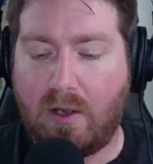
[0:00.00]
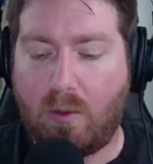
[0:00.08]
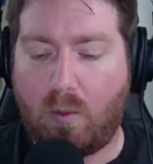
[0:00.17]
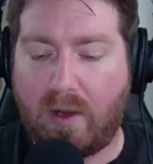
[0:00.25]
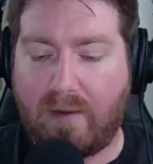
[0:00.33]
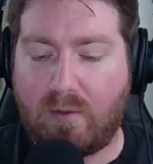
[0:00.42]

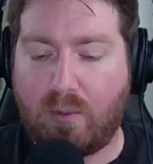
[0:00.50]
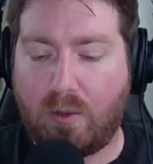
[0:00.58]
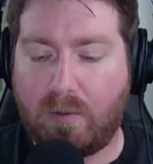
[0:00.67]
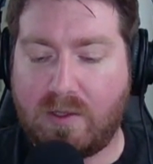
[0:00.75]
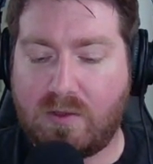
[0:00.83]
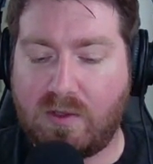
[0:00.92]
Whenever Port
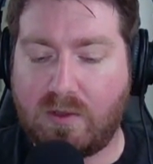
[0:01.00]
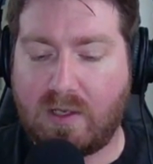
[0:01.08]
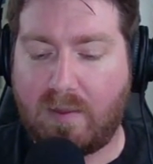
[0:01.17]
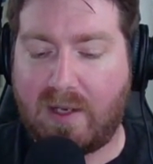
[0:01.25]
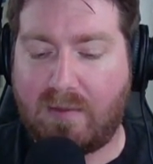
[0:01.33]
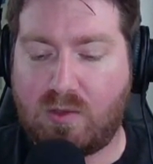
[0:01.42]
Razor deals
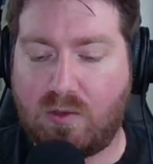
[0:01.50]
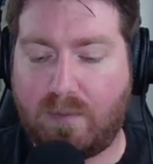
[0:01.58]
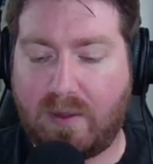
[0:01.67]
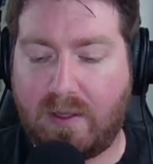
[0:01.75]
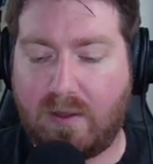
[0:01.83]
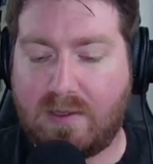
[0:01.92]
combat damage to a
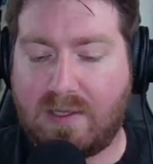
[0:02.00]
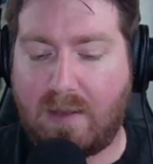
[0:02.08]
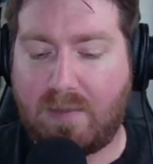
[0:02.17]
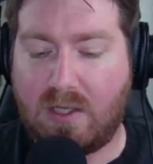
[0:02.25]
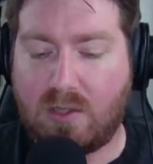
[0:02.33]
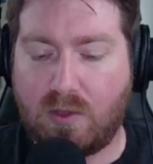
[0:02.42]
player,
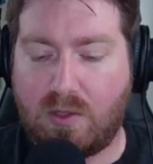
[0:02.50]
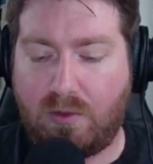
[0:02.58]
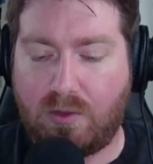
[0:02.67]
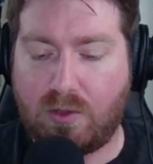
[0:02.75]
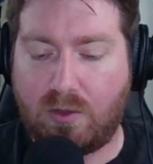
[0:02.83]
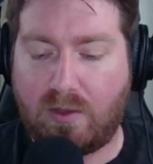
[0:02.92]
untap each creature
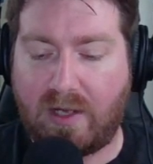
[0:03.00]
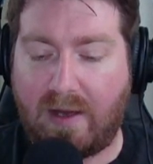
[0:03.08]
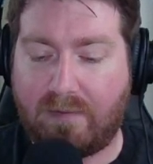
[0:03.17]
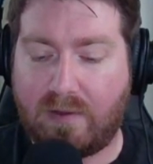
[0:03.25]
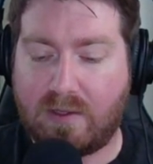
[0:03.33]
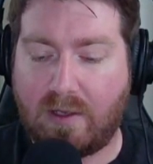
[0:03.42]
you control.
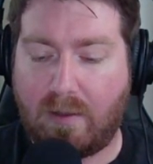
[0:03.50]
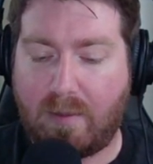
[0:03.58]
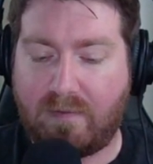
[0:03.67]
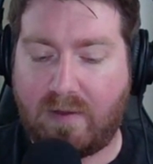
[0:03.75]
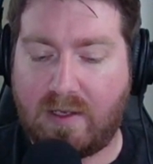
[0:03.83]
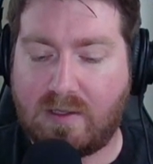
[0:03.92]
After this
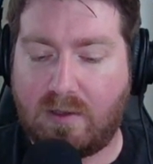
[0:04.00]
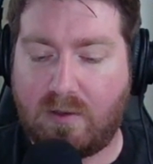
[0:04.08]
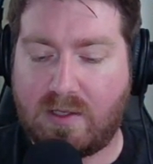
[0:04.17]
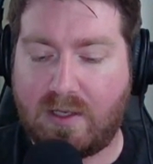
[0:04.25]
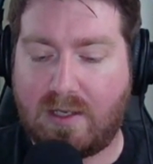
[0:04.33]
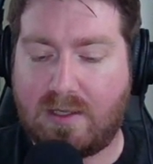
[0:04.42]
combat phase, there
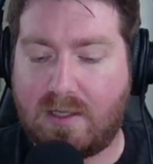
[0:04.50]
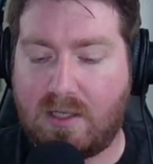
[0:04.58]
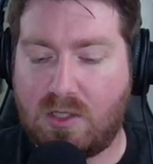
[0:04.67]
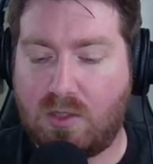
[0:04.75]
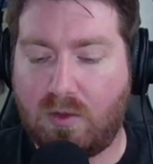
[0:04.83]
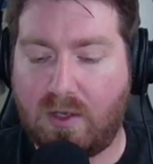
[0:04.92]
is an
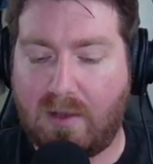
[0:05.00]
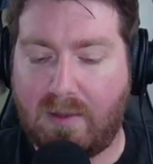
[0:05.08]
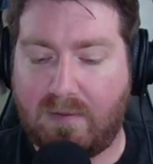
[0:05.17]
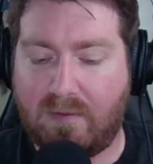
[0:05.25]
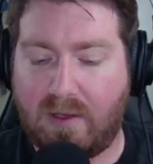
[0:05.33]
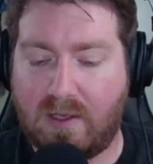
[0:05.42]
additional
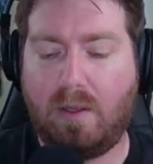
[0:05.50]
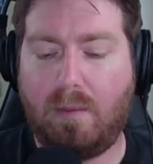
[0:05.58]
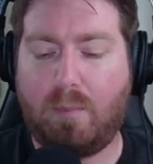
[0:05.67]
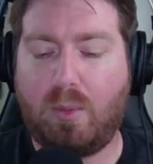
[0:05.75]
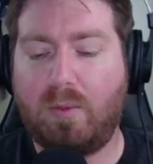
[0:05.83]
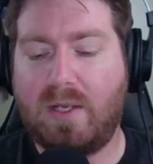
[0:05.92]
combat phase.
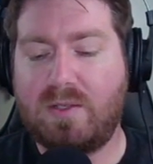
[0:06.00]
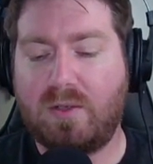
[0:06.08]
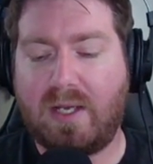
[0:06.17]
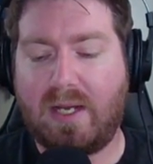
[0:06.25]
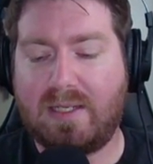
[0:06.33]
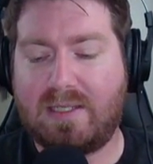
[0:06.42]
Port Razor
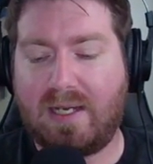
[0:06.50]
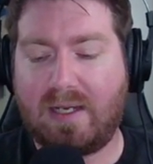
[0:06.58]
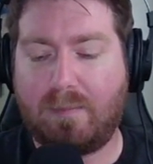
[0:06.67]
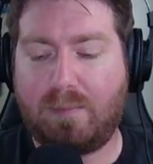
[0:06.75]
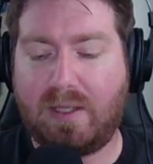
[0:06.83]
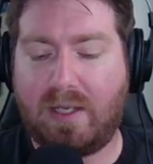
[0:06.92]
can attack a
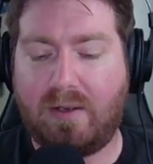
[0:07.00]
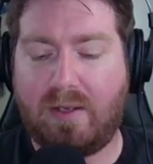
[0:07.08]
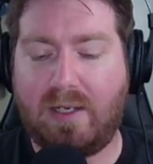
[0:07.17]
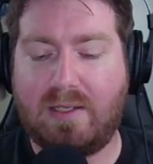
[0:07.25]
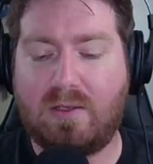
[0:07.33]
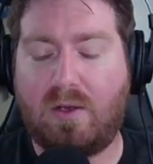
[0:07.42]
player
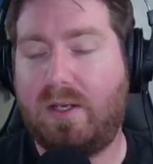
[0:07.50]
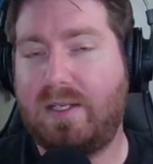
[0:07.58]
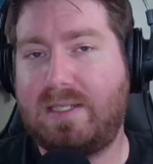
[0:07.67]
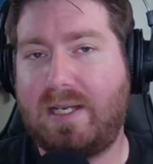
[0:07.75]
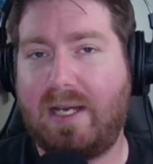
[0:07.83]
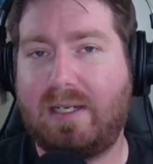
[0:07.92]
it has already
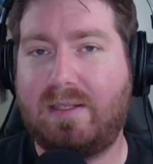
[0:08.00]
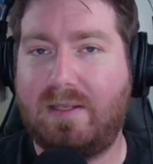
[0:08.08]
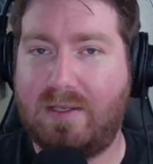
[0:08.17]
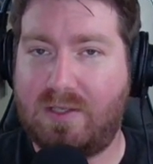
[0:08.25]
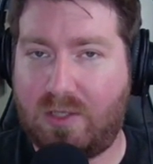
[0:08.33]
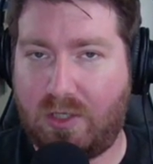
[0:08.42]
attacked
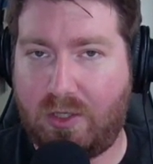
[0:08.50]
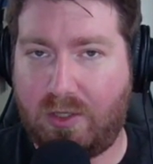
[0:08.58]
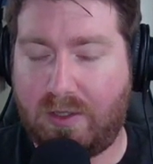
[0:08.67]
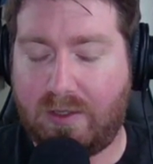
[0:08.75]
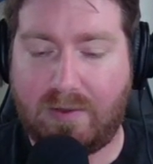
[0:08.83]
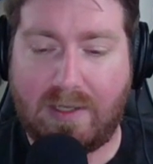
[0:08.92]
this
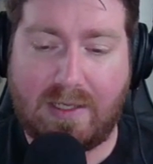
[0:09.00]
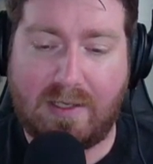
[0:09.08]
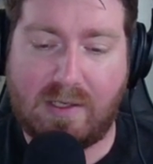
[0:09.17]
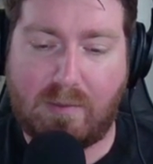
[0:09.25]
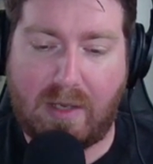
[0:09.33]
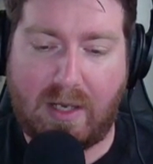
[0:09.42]
turn. That
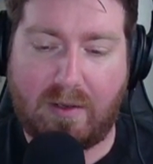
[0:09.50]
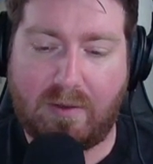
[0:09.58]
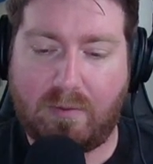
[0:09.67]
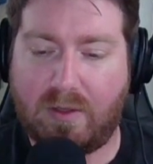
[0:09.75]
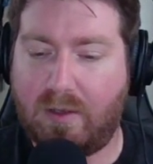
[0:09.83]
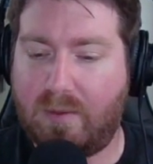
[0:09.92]
doesn't matter.
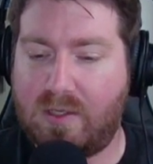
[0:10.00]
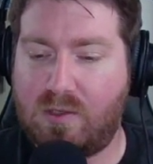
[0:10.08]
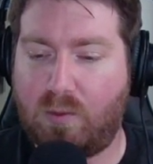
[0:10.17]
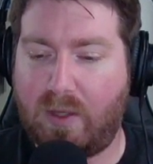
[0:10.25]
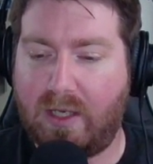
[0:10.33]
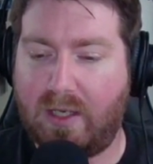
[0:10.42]
We're going to be
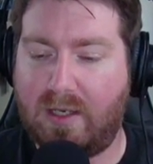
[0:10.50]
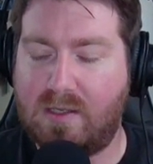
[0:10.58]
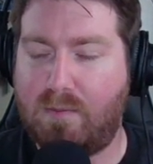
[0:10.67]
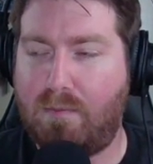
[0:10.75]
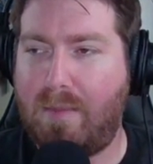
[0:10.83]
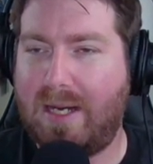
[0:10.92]
swinging in
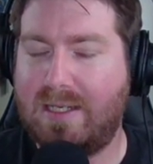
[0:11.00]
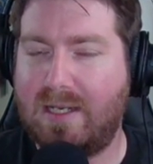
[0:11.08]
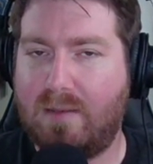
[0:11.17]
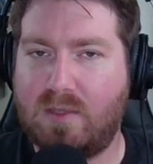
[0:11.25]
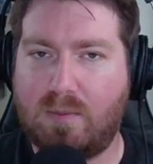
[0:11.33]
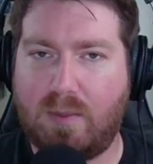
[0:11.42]
as many
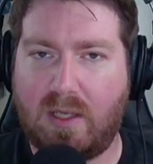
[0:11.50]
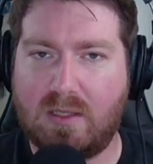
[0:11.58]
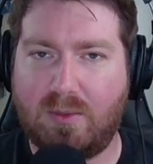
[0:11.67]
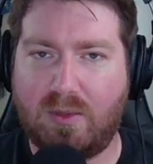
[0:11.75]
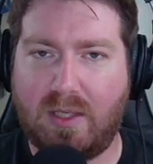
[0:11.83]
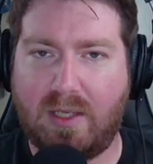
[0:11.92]
times as
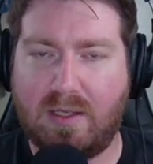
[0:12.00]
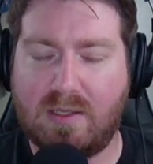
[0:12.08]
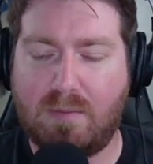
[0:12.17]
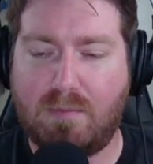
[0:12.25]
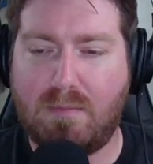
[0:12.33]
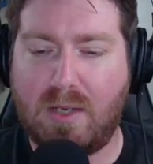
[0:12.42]
possible, getting as
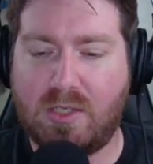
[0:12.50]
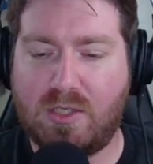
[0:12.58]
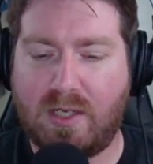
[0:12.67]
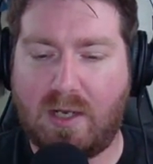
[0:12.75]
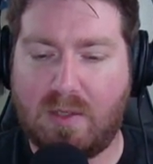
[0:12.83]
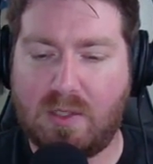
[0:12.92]
much
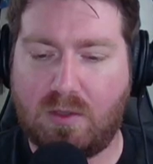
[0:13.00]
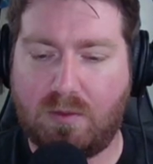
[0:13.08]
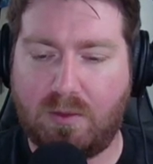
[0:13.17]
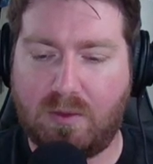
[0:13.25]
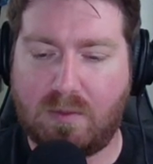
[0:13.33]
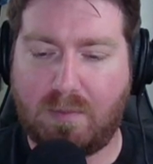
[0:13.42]
damage
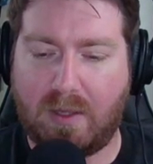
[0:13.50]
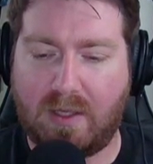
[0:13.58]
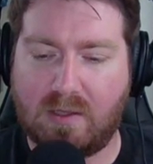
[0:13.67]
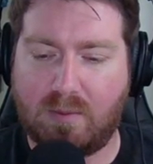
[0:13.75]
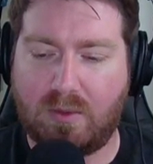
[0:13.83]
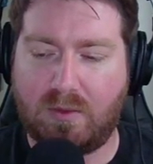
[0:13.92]
through as
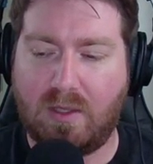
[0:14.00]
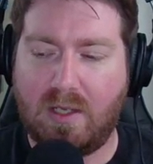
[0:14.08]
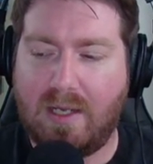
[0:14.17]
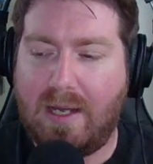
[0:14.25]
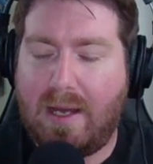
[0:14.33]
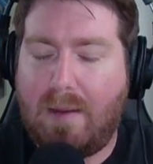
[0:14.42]
possible,
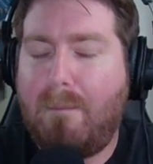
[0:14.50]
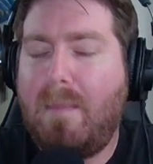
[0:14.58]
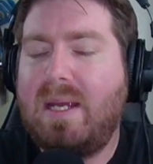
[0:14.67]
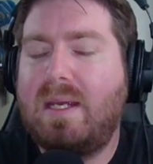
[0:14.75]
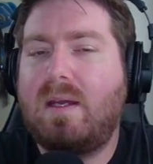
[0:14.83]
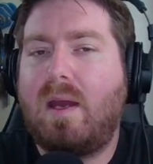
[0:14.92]
and
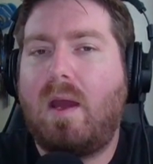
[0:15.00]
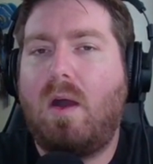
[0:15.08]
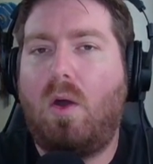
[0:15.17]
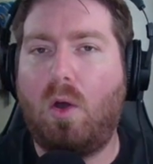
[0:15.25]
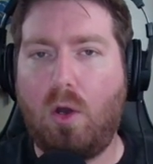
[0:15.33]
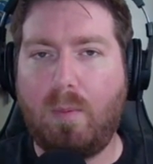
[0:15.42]
making a
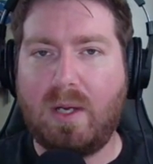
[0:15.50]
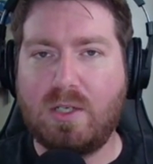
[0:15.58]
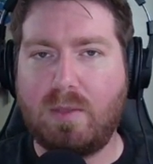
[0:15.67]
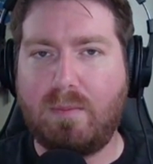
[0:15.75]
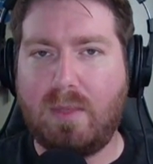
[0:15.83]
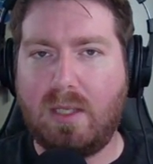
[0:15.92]
whole bunch
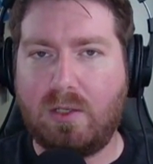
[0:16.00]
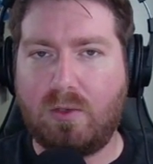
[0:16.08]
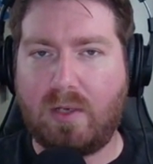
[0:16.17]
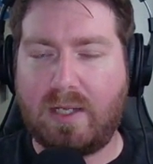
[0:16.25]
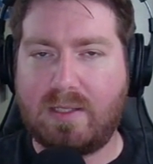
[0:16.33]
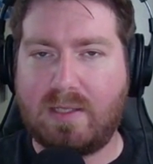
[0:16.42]
of
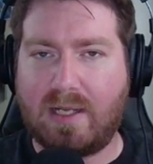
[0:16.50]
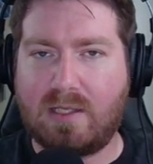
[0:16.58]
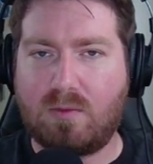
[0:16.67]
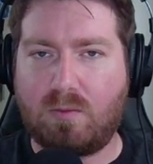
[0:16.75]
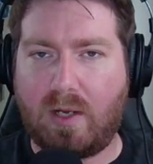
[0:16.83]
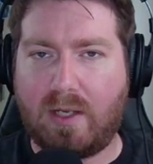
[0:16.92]
meteorites.
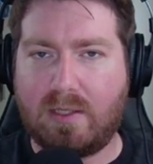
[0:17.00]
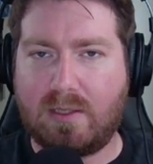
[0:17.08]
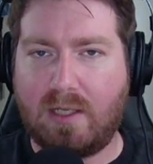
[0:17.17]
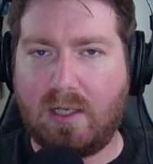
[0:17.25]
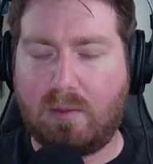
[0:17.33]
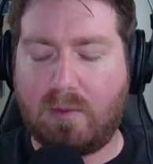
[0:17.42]
That's right,
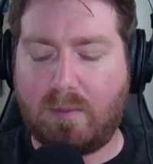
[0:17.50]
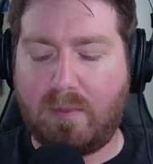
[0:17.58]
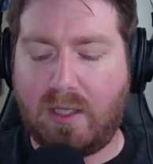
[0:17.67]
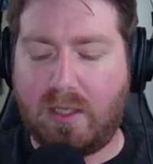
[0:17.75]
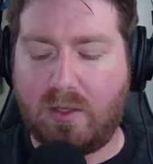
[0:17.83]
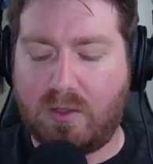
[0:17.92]
kill them with
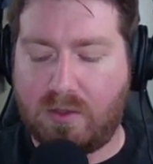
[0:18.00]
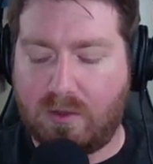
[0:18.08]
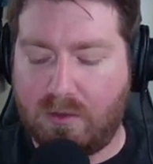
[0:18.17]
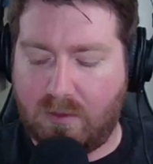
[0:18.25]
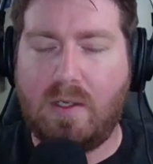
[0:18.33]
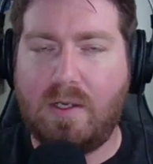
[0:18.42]
meteors.
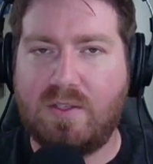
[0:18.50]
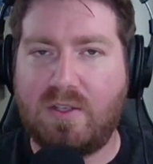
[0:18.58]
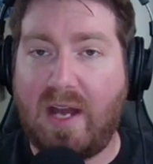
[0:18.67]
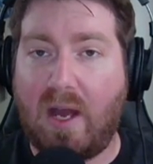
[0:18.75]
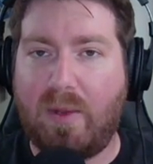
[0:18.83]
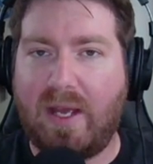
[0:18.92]
So
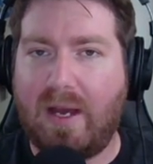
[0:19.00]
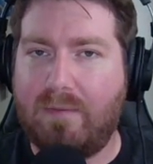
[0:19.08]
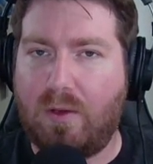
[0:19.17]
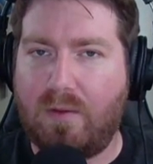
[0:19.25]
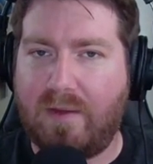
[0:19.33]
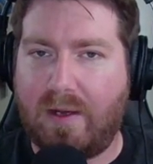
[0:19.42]
now we have
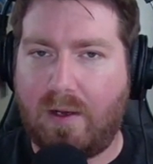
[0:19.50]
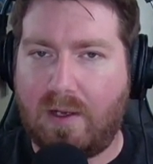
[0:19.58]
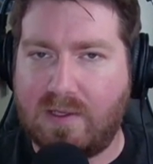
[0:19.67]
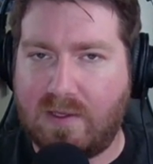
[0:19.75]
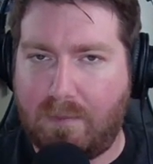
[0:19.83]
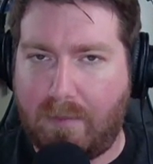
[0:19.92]
all that
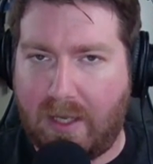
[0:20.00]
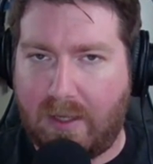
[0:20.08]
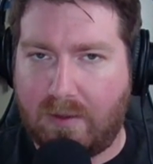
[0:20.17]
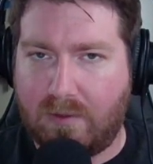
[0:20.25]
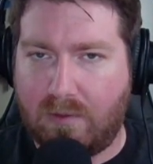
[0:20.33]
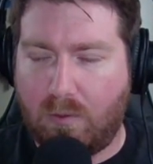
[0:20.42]
awesome
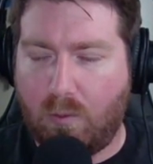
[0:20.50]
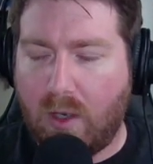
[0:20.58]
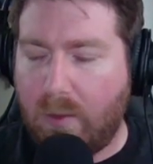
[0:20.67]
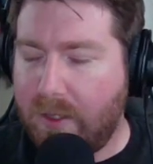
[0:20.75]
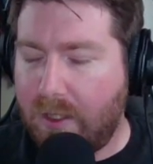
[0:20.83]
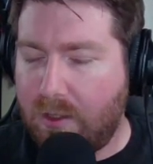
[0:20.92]
mana. What
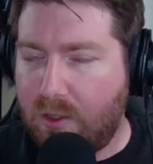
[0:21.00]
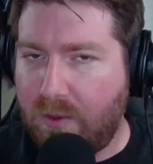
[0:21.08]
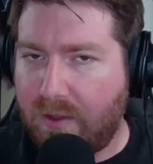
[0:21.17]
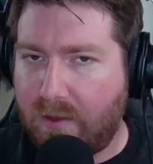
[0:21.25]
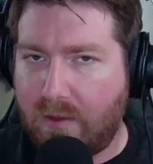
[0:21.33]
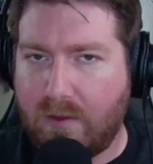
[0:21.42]
are we going to do
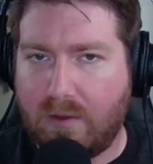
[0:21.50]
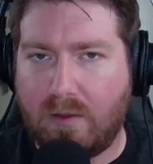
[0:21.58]
with it?